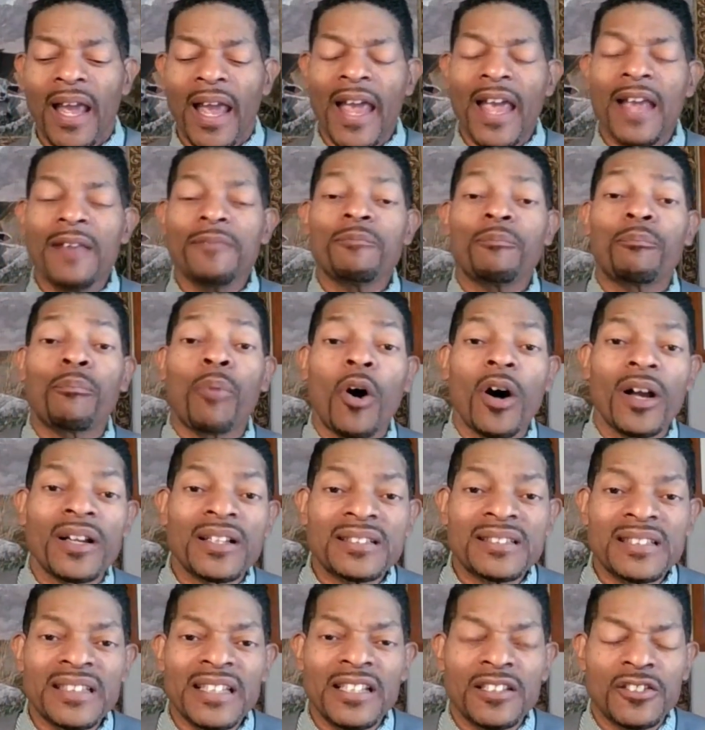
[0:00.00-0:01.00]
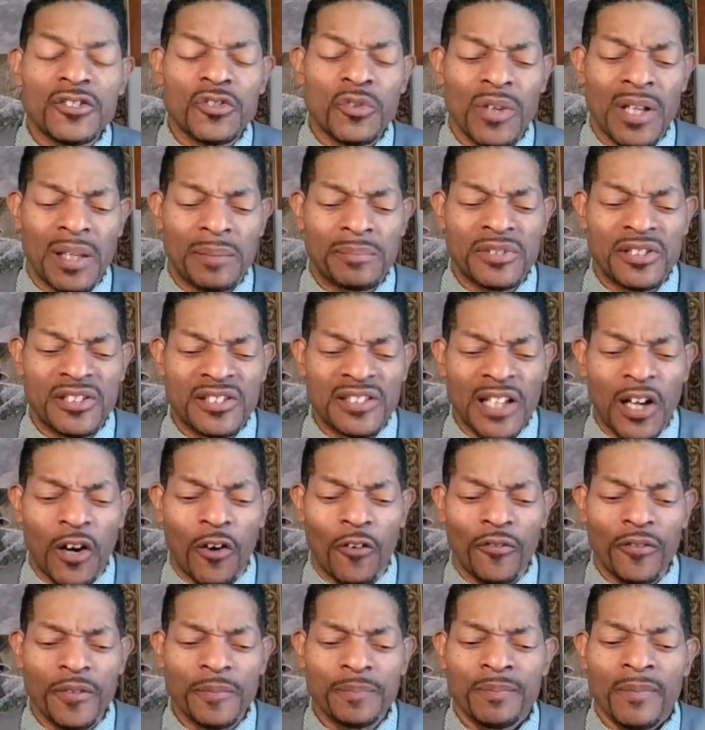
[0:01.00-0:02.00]
and brought us into
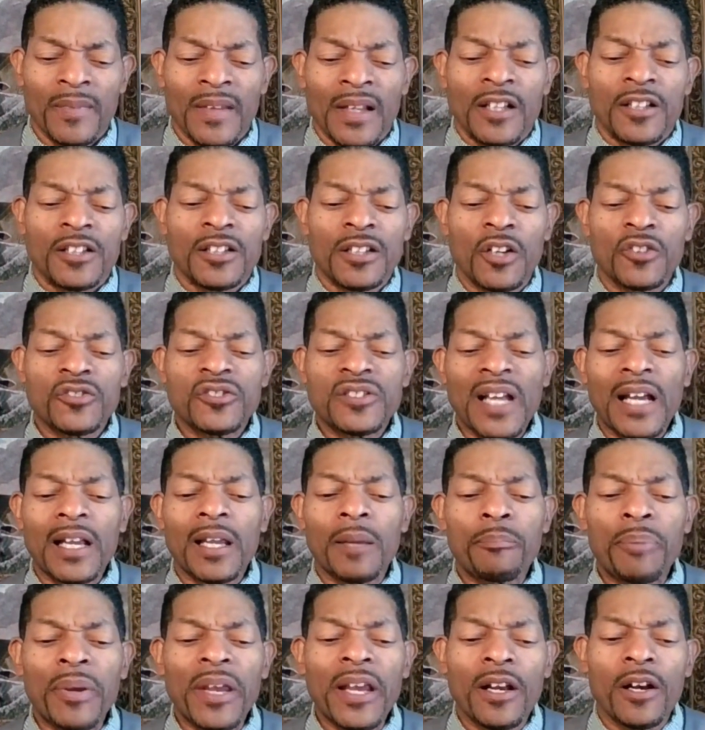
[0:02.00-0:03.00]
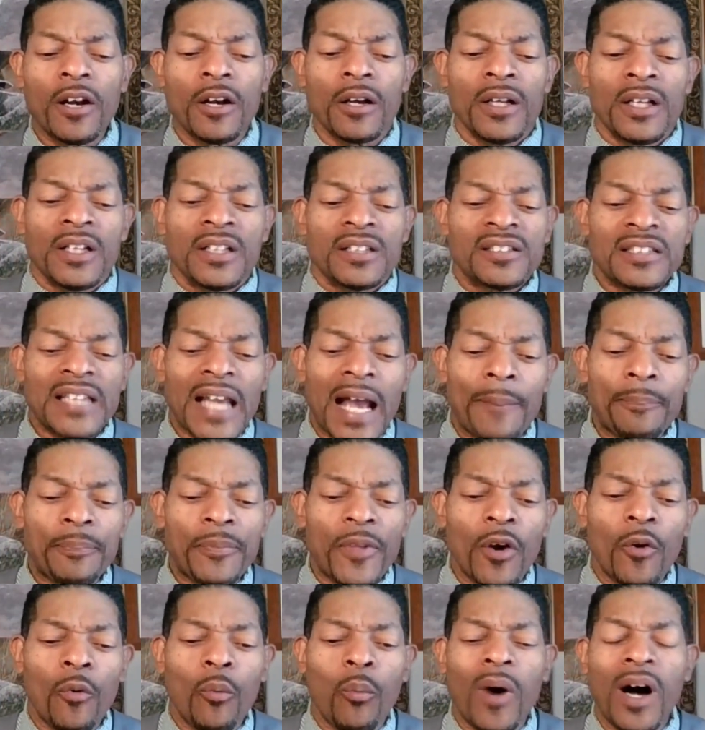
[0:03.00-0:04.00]
himself. You know, Second Peter
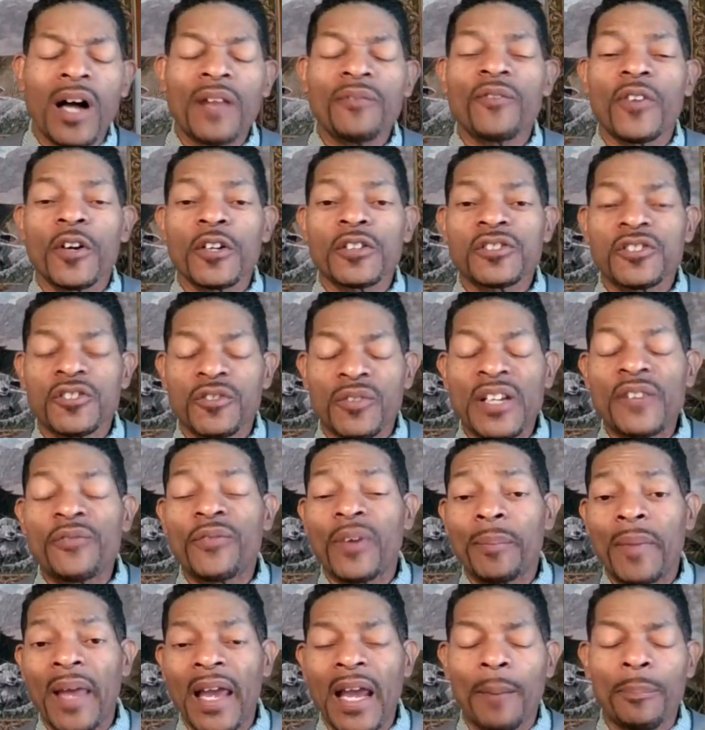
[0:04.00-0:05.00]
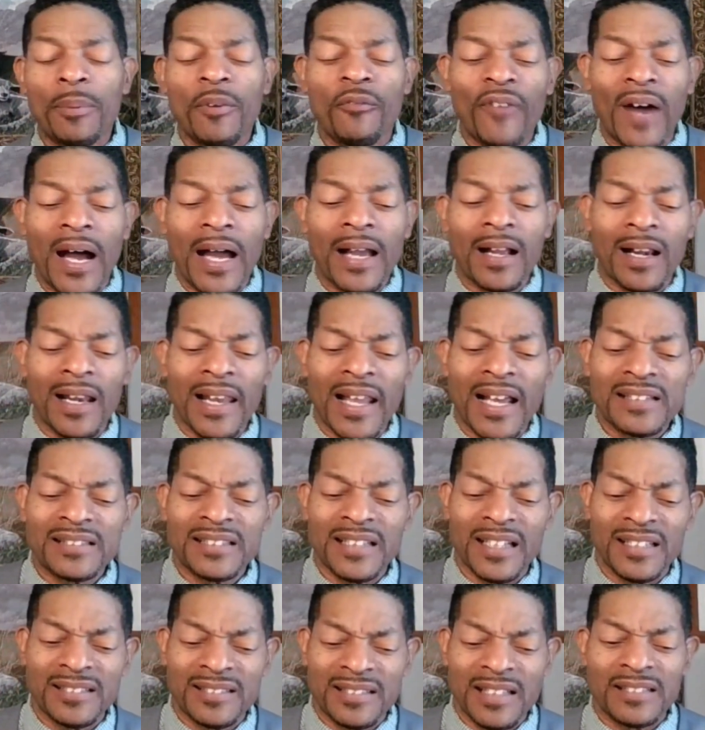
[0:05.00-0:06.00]
chapter 1, verse 3 from the Amplified
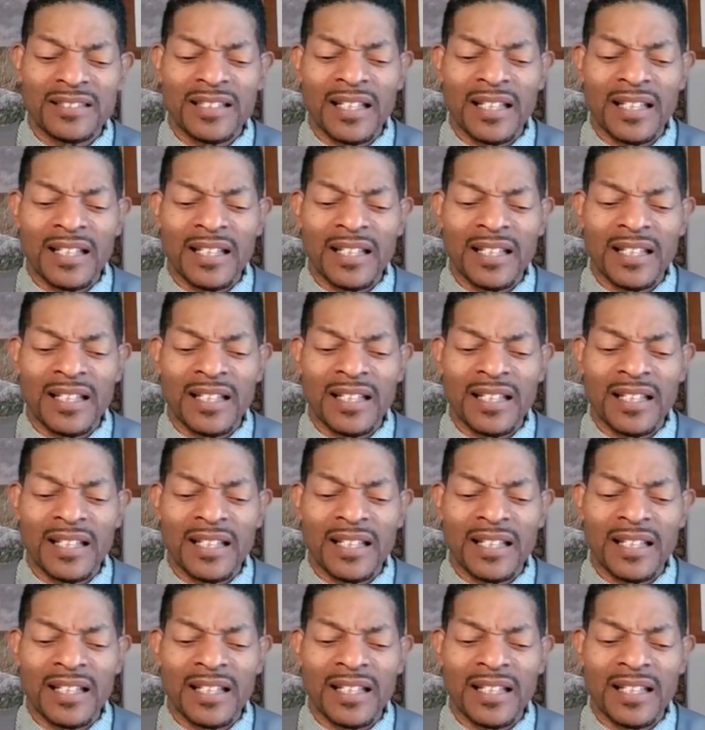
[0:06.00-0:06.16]
Classic, it says